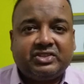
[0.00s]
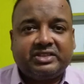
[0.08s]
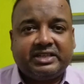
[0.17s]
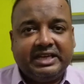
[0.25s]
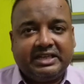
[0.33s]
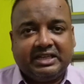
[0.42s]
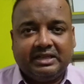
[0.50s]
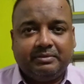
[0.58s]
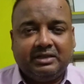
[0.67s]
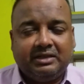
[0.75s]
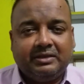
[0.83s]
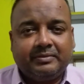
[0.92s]
state
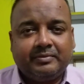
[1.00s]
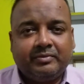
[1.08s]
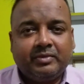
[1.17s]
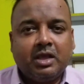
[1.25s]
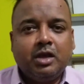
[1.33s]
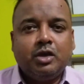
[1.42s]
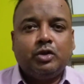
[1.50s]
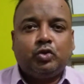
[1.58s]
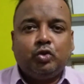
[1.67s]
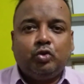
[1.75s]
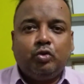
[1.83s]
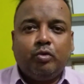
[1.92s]
level,
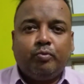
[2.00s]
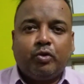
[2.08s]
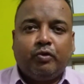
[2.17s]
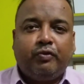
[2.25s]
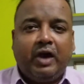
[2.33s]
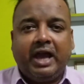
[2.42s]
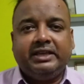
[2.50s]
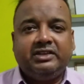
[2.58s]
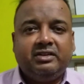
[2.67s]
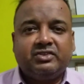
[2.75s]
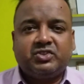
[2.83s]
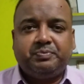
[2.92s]
to
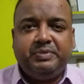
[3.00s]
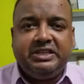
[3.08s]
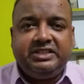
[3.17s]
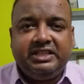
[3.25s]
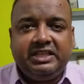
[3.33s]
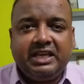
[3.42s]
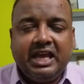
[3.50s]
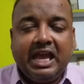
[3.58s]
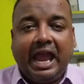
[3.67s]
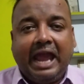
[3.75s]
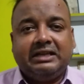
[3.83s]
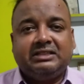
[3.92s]
provide speedy
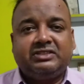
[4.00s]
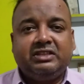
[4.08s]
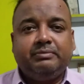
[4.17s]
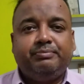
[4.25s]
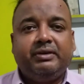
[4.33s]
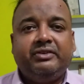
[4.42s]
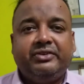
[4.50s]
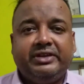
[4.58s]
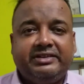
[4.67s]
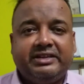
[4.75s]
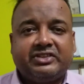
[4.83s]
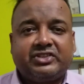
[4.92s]
and simple
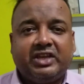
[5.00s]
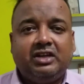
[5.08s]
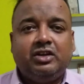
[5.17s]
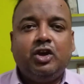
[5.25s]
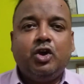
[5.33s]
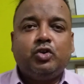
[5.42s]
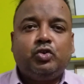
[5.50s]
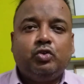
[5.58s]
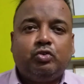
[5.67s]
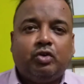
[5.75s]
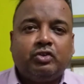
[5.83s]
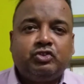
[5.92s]
redressal
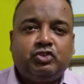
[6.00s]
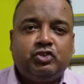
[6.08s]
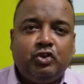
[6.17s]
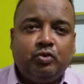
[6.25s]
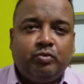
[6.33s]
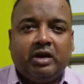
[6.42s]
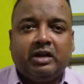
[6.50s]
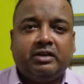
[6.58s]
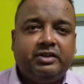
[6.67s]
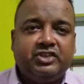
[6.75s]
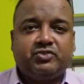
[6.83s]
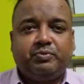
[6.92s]
to consumer
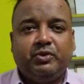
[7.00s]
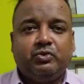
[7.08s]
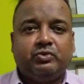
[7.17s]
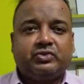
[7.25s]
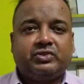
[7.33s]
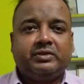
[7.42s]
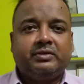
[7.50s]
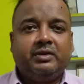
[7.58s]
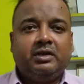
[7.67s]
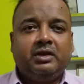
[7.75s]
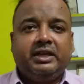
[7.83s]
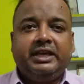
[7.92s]
disputes.
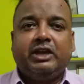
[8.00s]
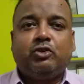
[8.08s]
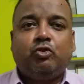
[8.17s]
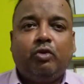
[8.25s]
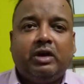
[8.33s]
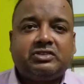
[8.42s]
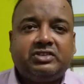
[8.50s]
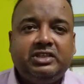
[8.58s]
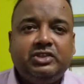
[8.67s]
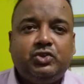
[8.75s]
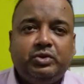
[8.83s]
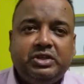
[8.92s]
A
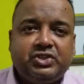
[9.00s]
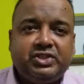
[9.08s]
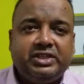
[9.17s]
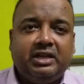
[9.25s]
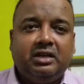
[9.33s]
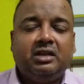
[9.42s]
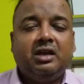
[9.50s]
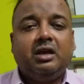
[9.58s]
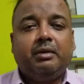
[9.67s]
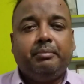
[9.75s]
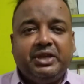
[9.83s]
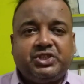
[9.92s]
quasi judicial
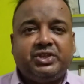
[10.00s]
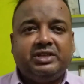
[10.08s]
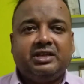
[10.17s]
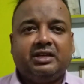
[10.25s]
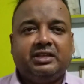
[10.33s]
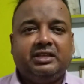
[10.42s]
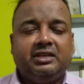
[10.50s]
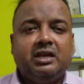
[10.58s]
machinery